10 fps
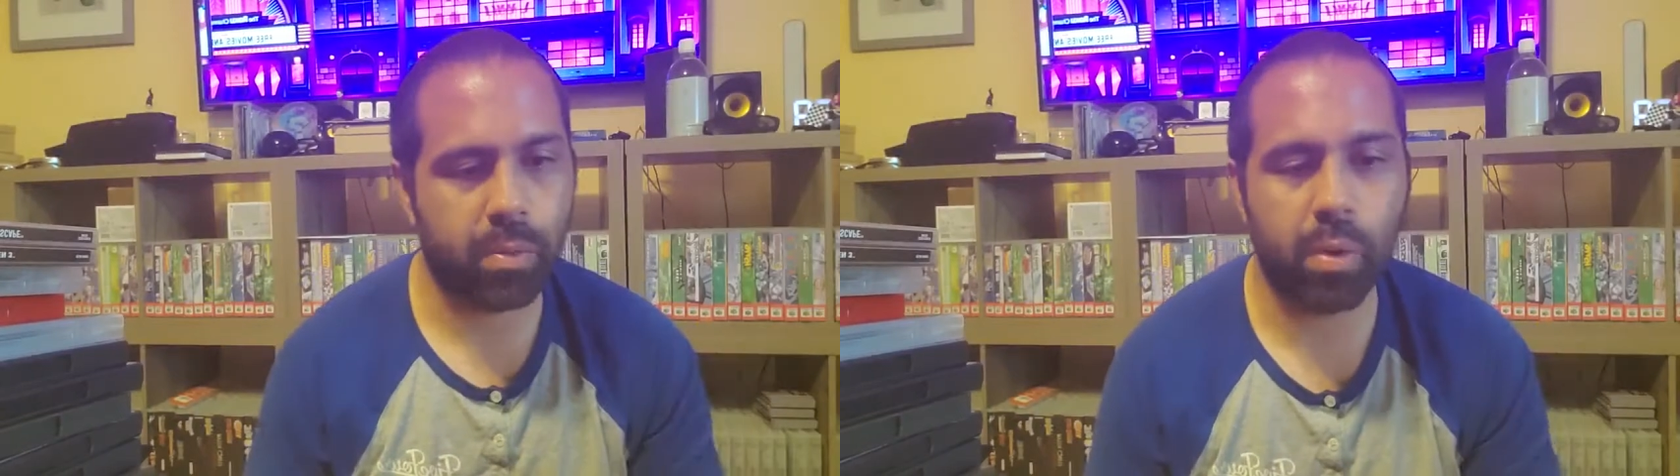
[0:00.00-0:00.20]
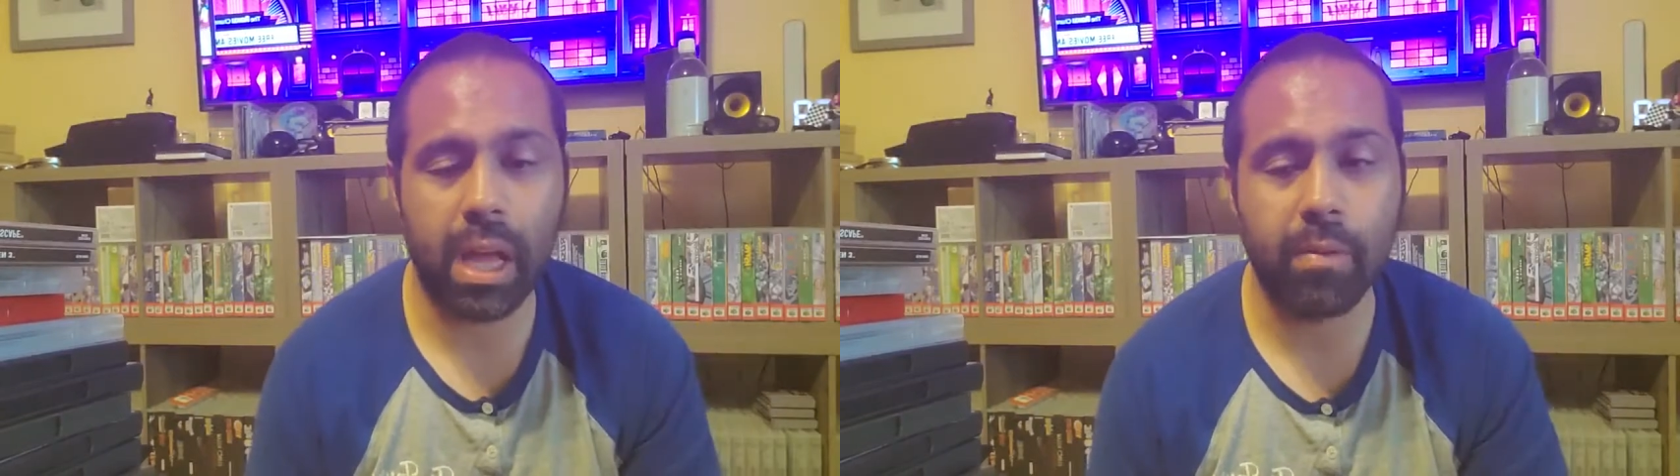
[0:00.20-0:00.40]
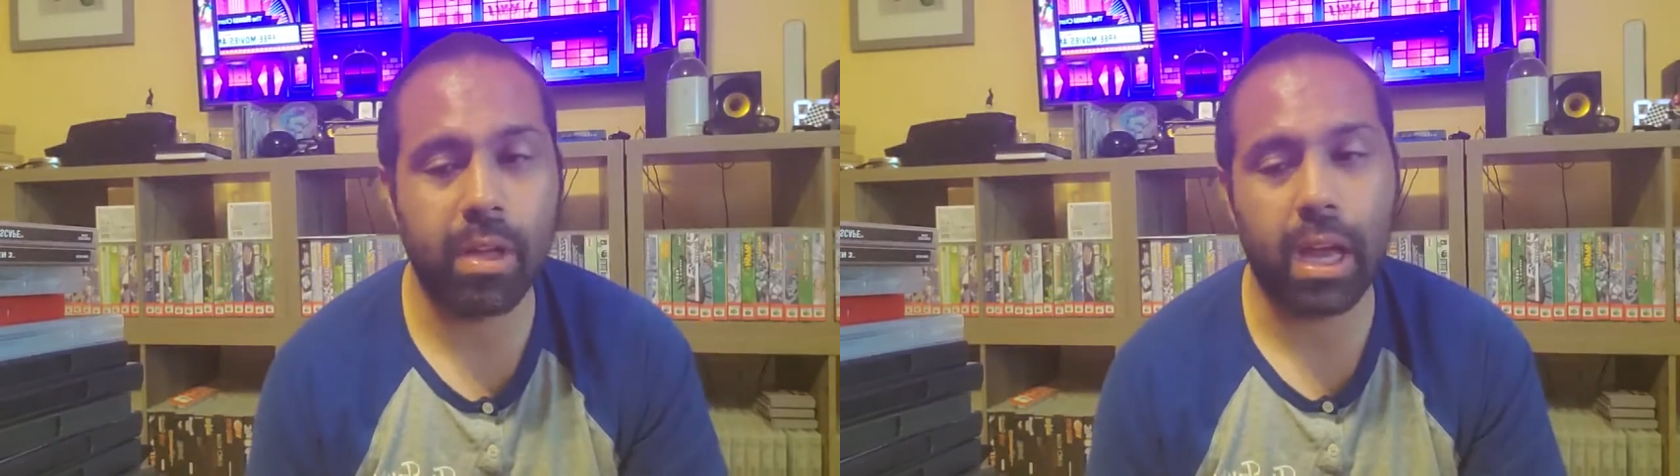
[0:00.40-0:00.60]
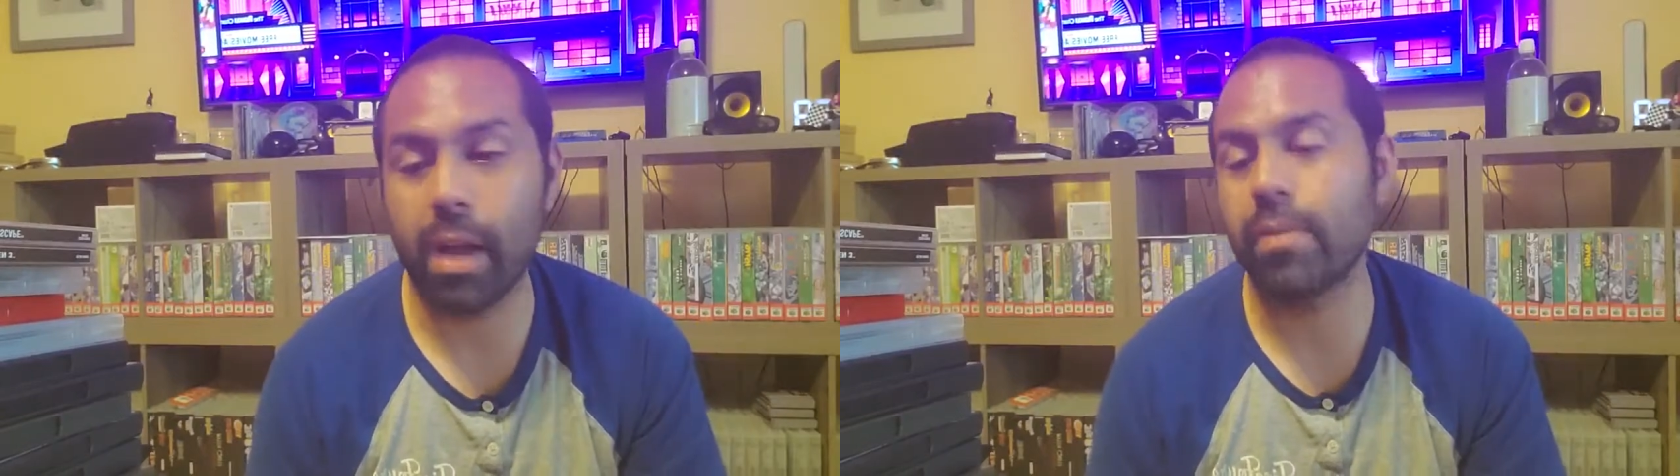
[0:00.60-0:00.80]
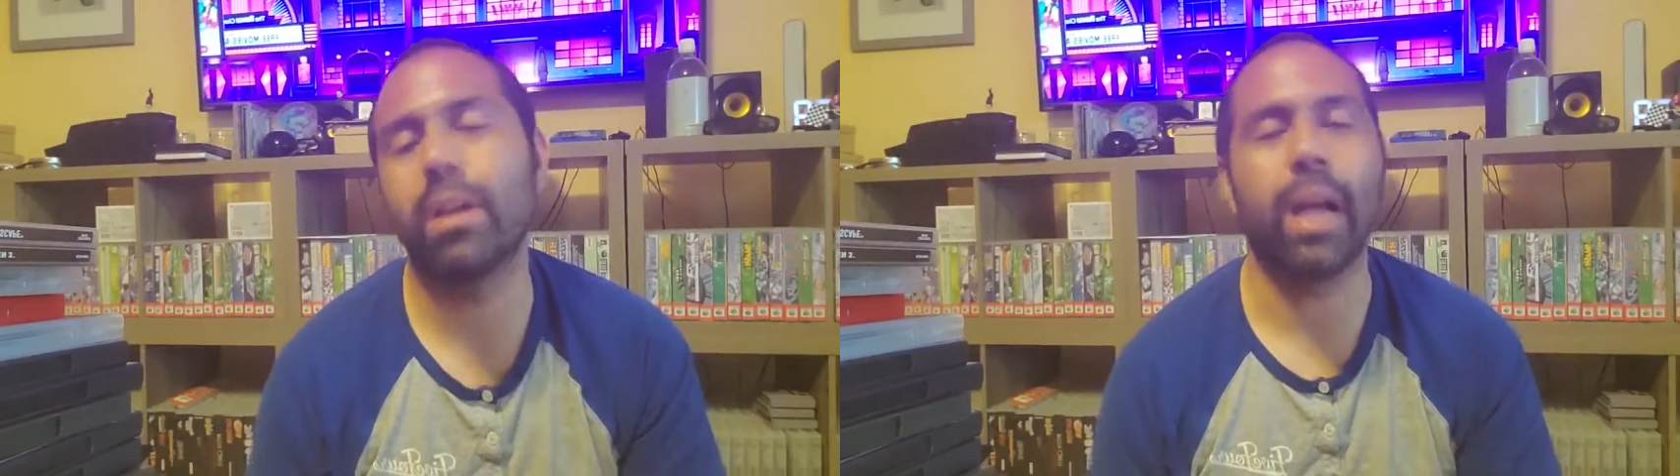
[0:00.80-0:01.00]

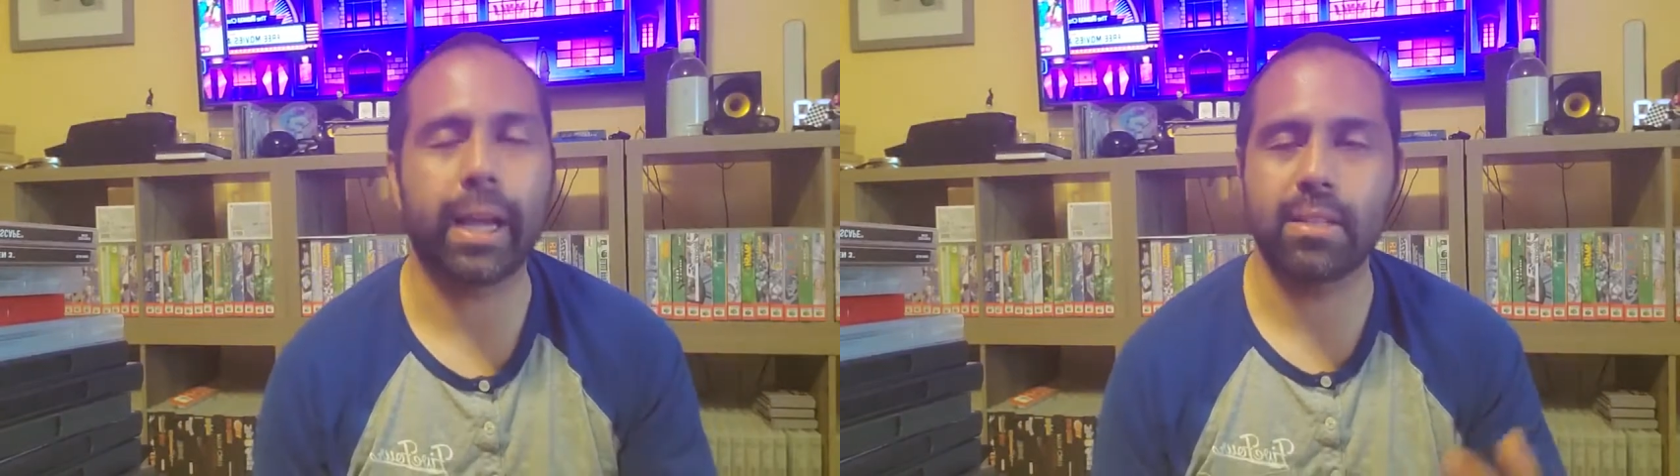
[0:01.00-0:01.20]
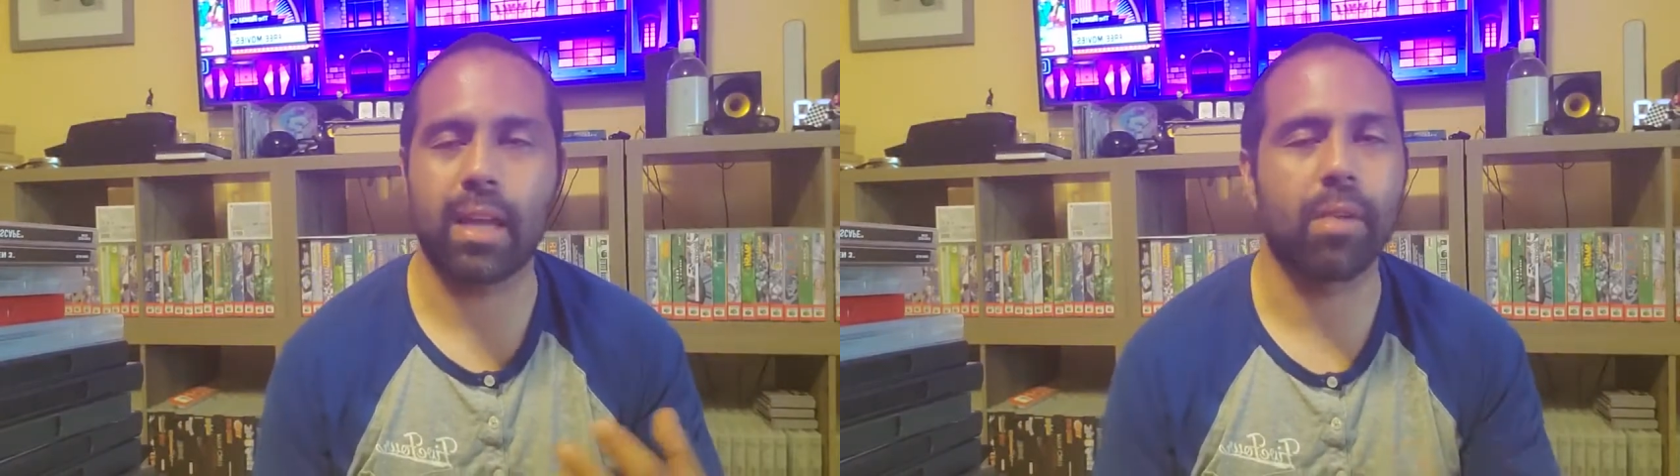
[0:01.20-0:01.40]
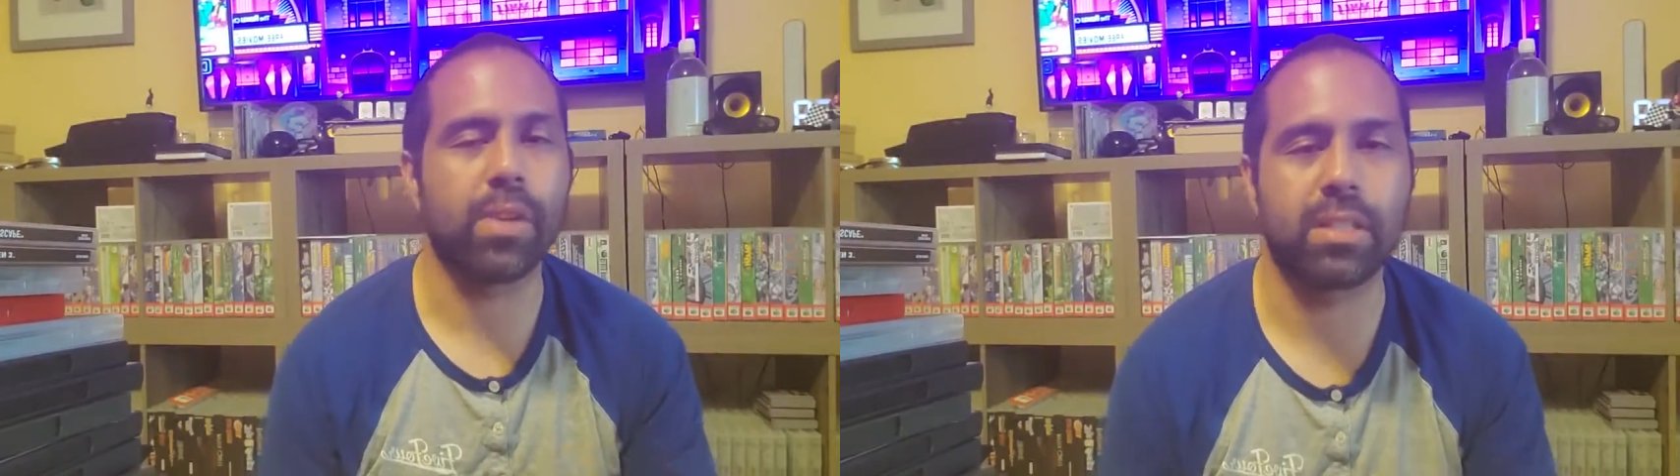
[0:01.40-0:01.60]
every